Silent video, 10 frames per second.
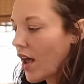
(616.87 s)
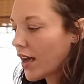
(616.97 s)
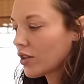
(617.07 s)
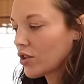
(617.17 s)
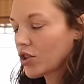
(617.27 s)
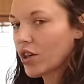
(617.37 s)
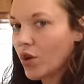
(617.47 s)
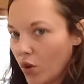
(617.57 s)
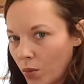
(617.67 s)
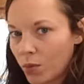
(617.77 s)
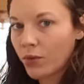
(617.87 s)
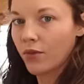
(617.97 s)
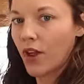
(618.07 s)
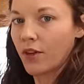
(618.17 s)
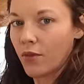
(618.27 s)
extra
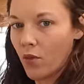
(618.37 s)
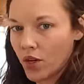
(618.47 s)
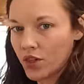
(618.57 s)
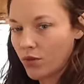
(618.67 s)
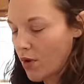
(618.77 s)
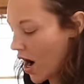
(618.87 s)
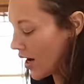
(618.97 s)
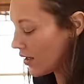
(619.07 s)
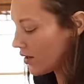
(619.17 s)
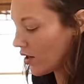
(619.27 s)
oomph, like for it to rise.